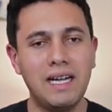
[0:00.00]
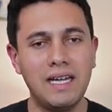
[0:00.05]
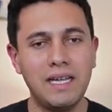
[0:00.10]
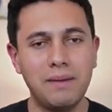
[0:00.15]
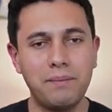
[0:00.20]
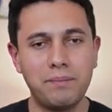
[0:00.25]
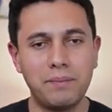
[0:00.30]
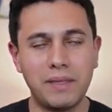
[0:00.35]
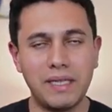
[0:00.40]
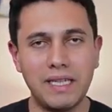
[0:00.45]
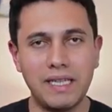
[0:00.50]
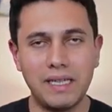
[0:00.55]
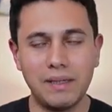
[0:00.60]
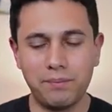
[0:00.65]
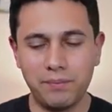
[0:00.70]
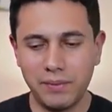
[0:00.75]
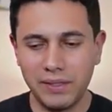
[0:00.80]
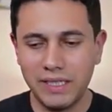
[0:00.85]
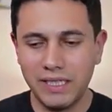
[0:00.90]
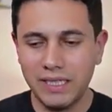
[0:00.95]
P, P,
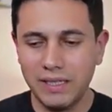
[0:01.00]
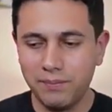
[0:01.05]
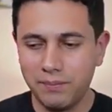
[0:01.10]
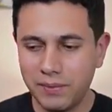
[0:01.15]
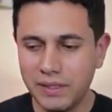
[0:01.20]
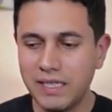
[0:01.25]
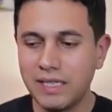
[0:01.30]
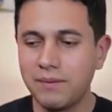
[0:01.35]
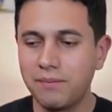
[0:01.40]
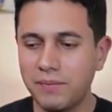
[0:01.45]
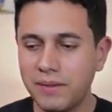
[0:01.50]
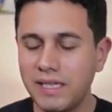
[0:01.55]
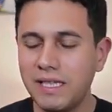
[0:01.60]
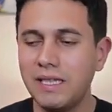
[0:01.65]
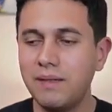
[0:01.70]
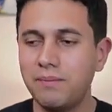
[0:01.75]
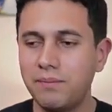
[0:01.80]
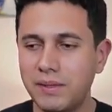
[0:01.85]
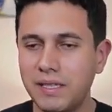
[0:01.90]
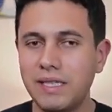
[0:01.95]
P, P,
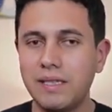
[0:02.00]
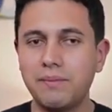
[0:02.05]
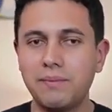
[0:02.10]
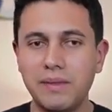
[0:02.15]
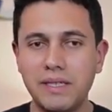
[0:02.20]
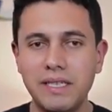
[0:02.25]
P, P,